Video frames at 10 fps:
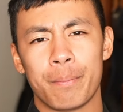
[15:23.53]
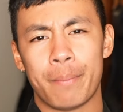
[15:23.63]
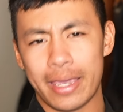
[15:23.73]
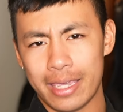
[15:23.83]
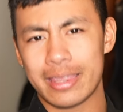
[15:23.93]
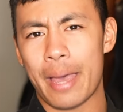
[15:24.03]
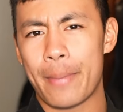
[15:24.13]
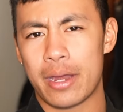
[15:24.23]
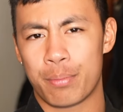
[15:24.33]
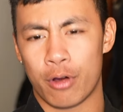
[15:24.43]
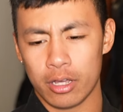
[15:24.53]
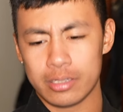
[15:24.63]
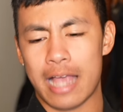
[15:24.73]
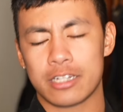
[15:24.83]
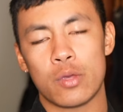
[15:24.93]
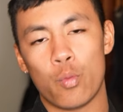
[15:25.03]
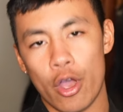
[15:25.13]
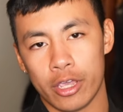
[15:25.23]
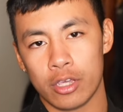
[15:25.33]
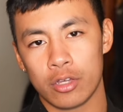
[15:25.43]
making that better product, actually
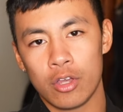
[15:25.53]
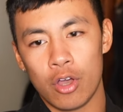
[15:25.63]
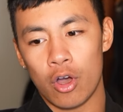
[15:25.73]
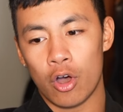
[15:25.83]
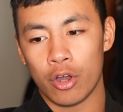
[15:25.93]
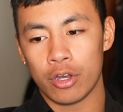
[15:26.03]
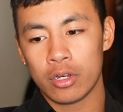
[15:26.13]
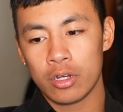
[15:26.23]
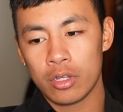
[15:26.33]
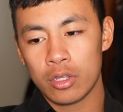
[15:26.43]
working on